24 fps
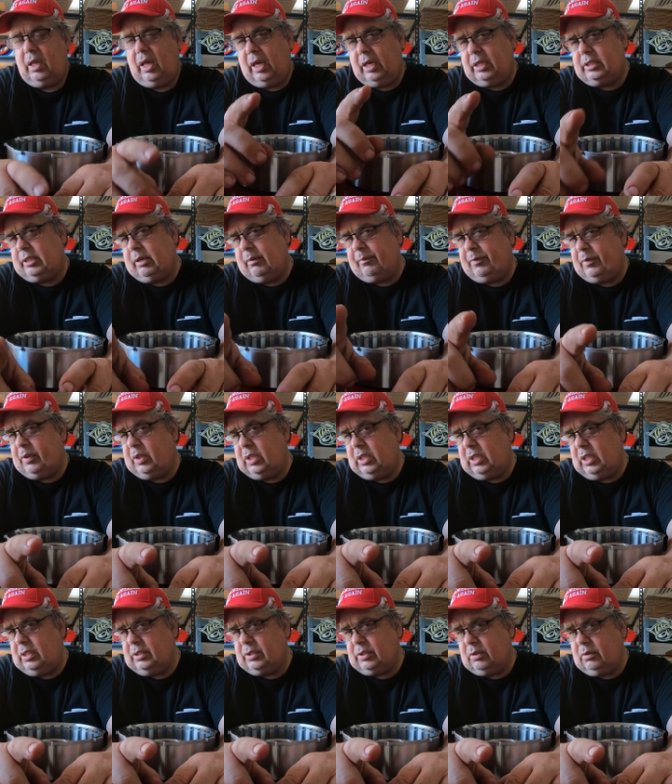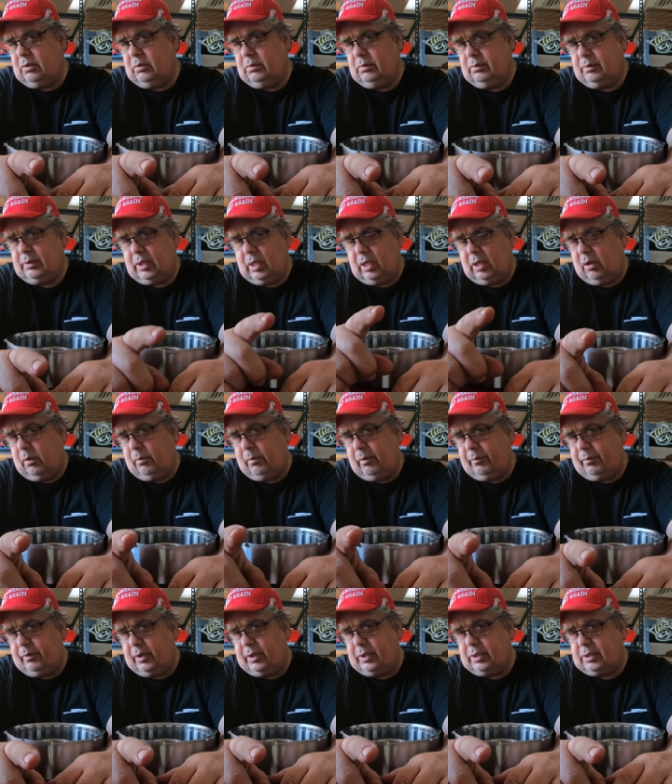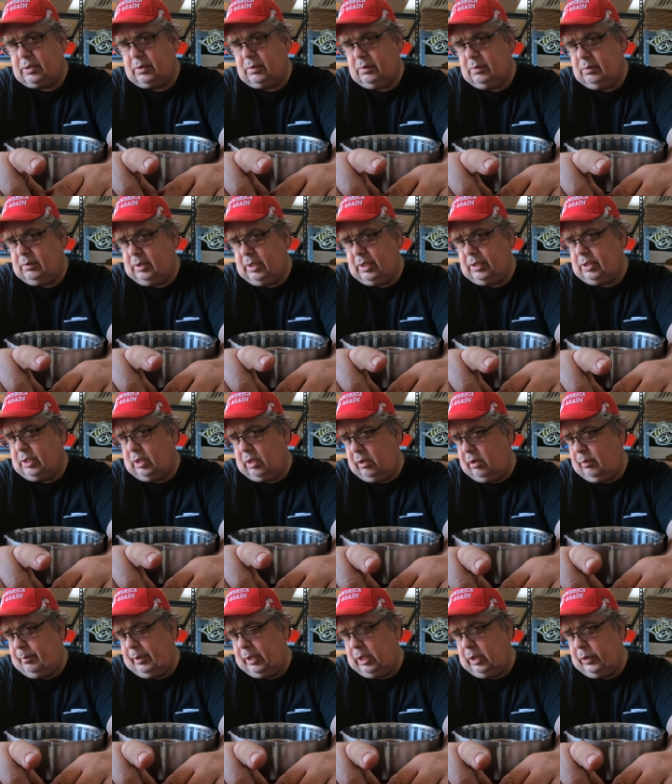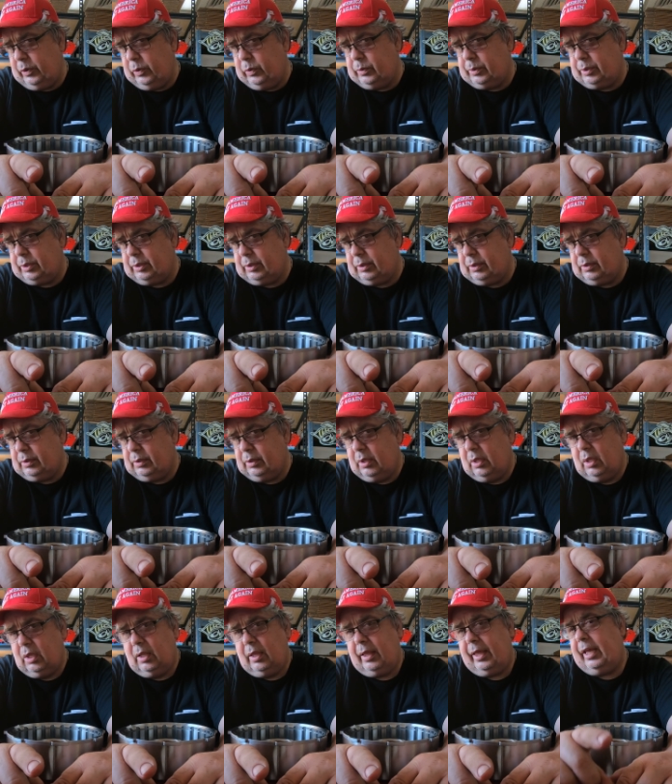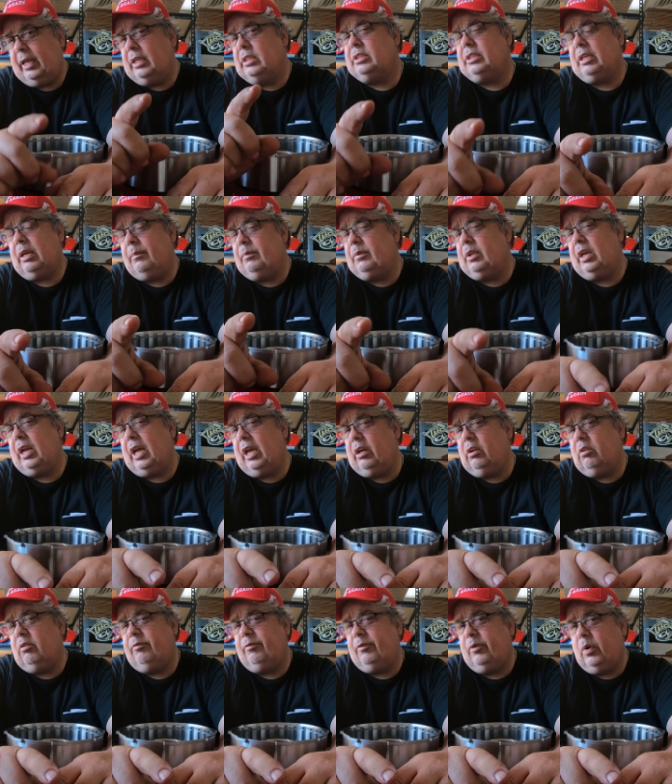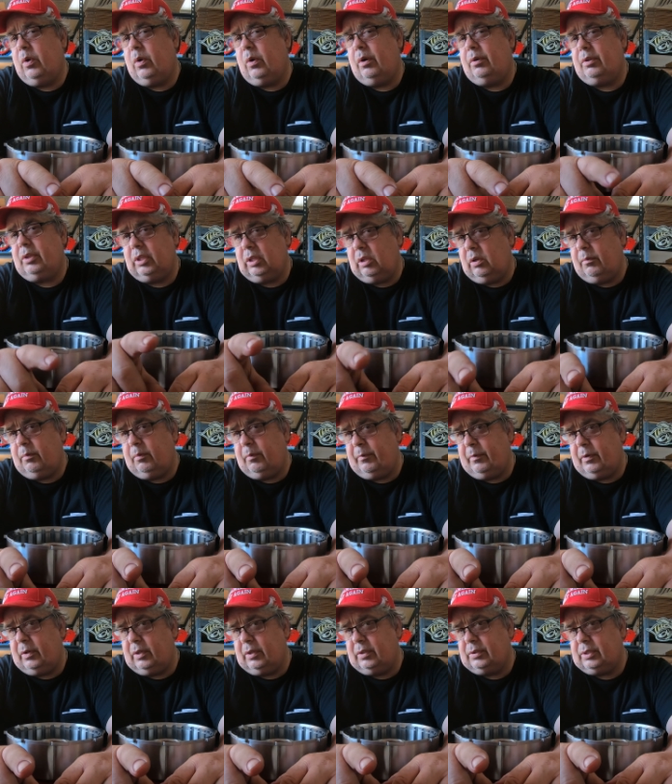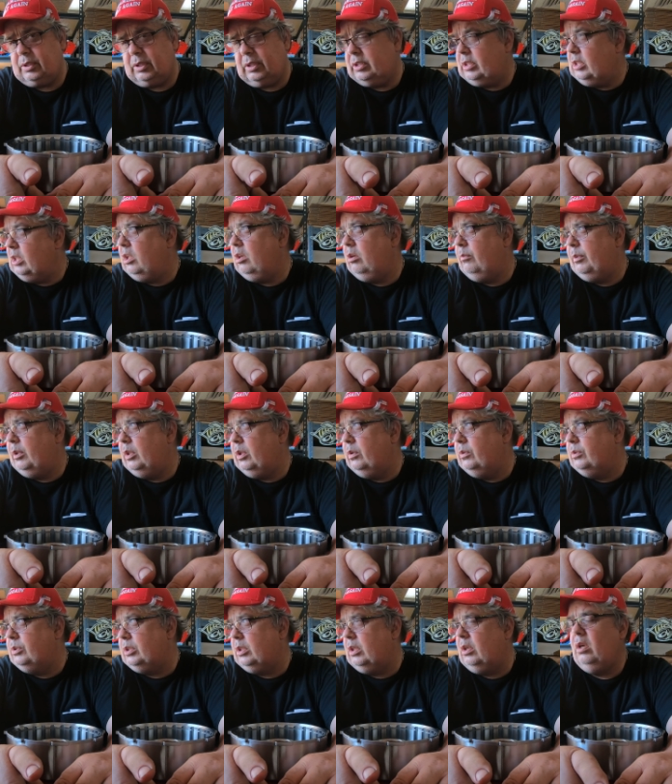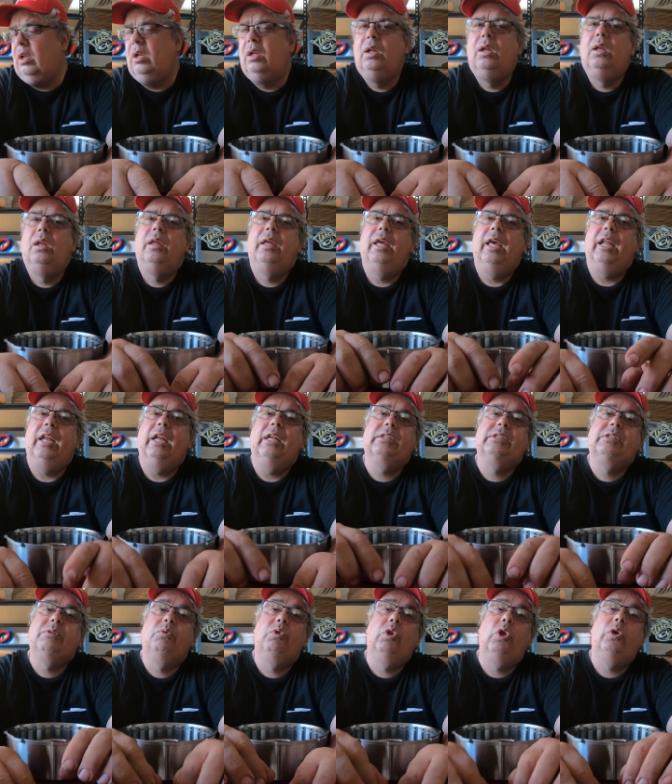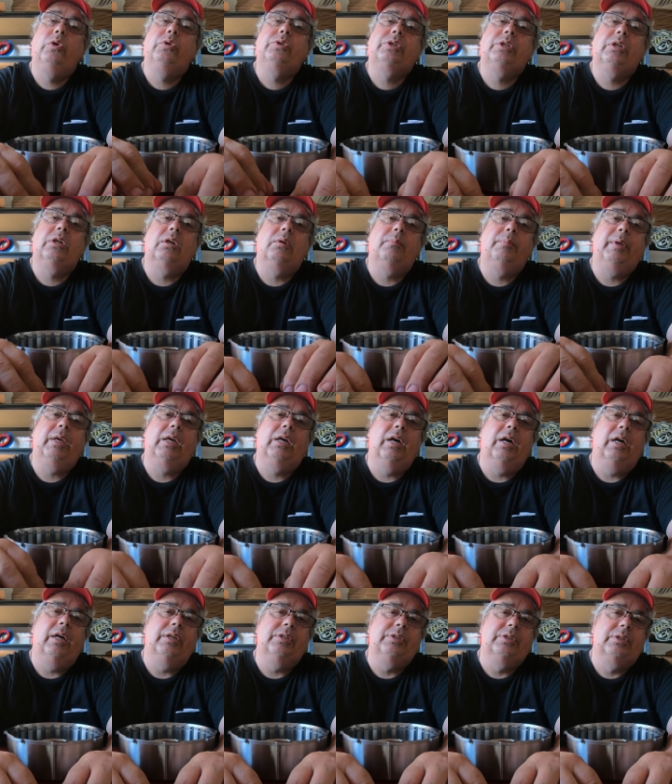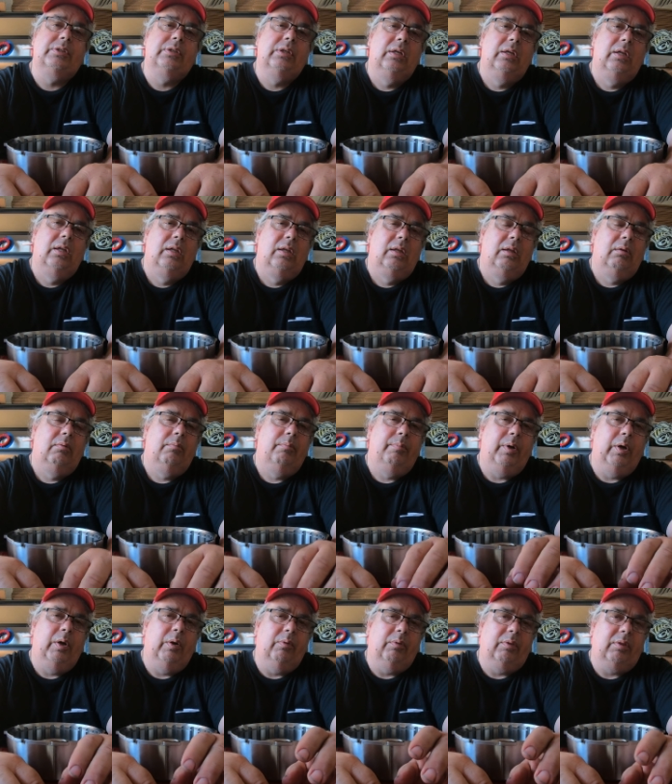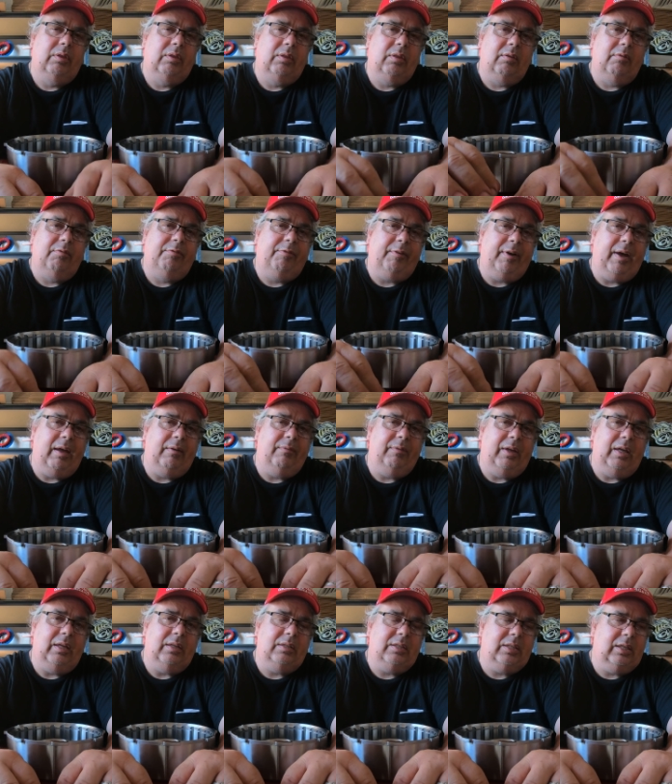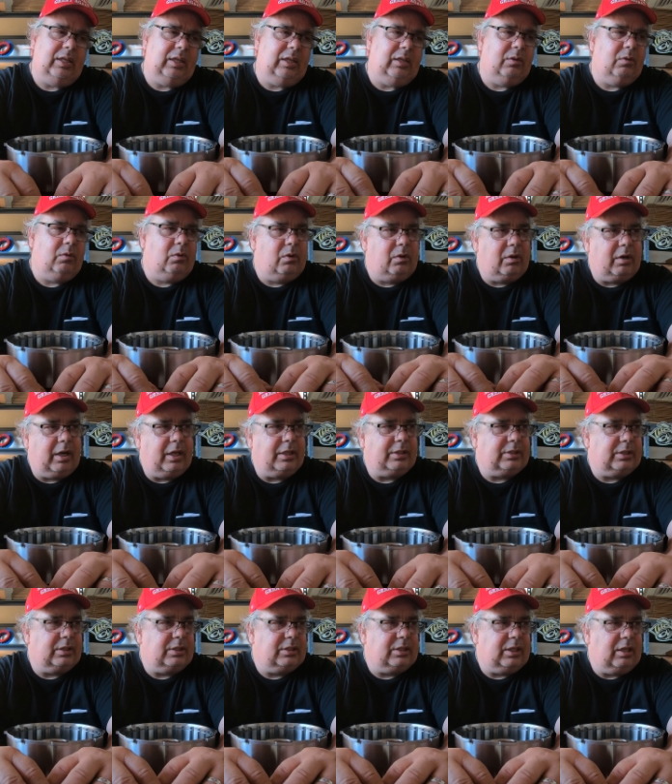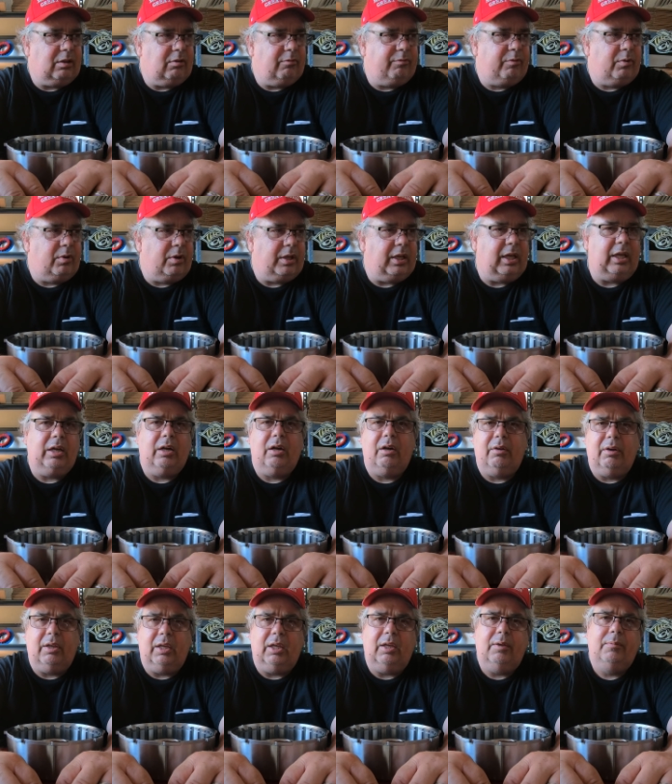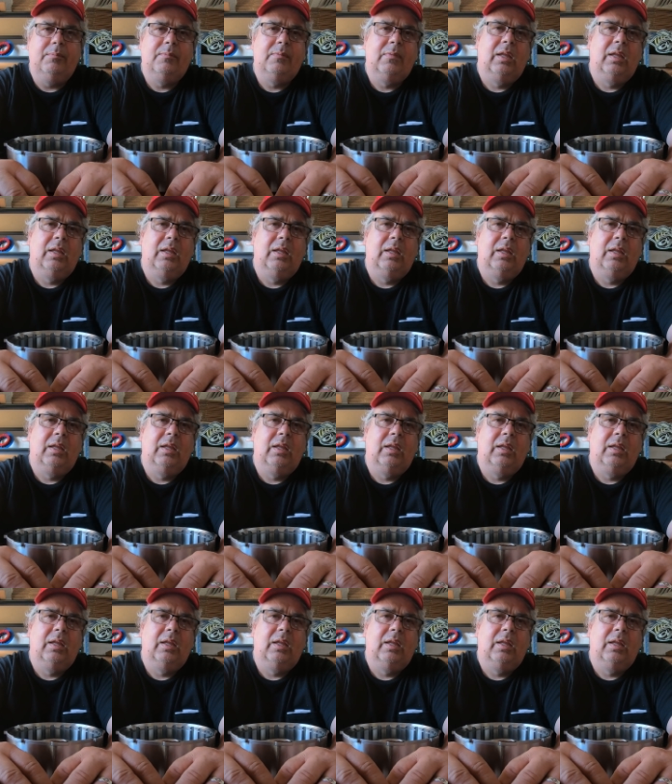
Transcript: except for the diesel. The low reverse is a little bit looser, and same with the 904. The low reverse is a little bit looser, and it's looser because both the 518, or I should say the 48RE,